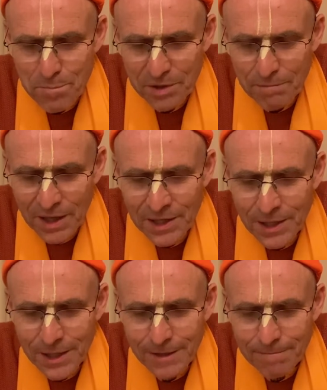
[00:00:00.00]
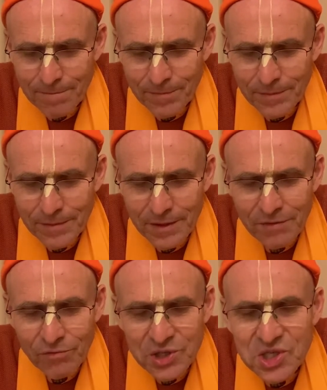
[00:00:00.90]
But Madai
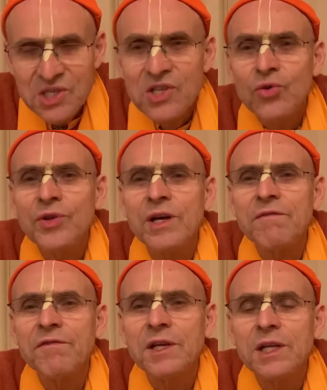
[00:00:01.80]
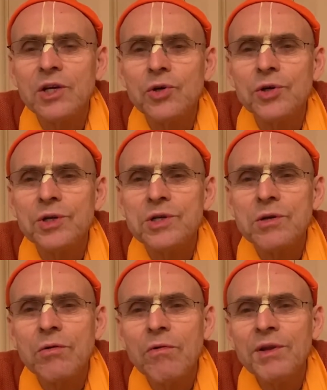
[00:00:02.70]
was still not feeling good.
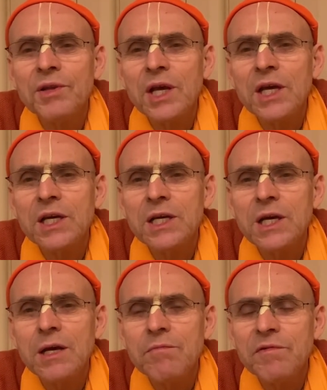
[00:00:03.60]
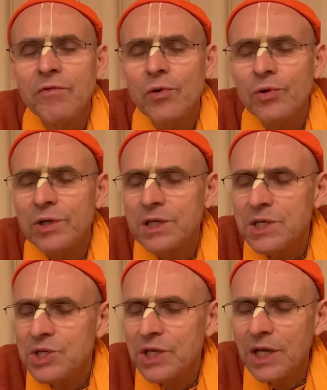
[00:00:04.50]
So one day he came before Lord
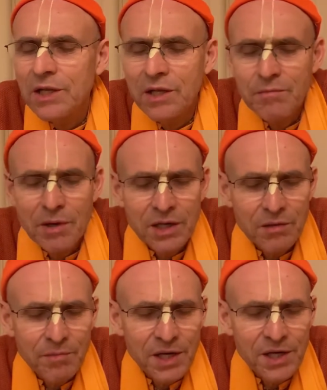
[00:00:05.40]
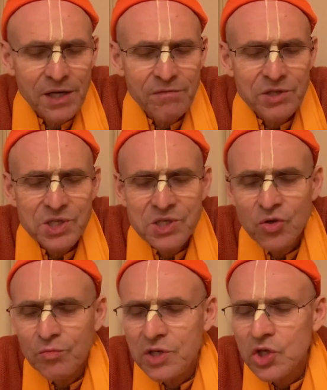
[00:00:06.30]
Nityānanda, and Madai was
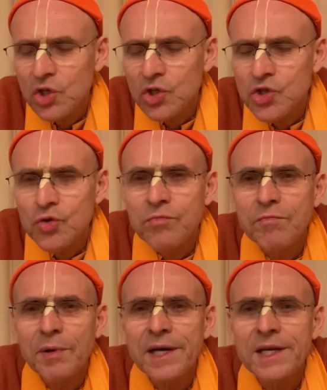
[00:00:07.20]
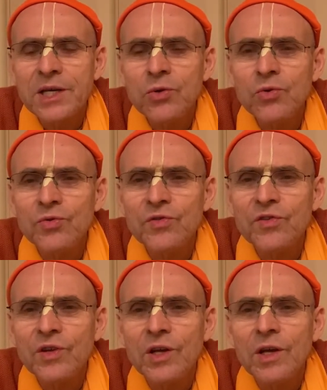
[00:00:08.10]
still being consumed by
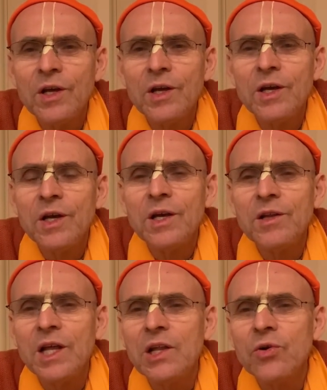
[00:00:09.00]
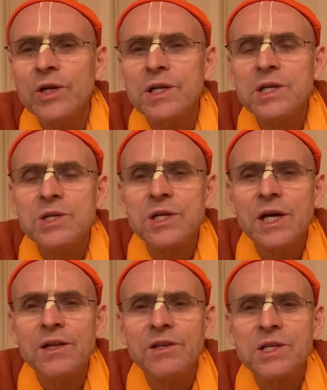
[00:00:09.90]
guilt. Then Lord
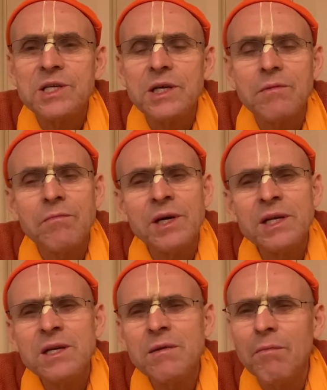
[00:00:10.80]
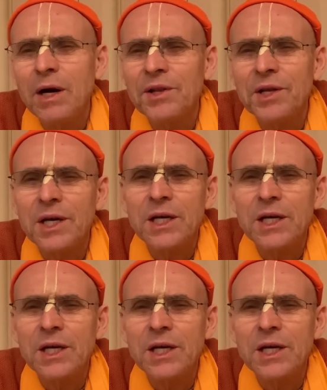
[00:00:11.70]
Nityānanda said, my dear Madai,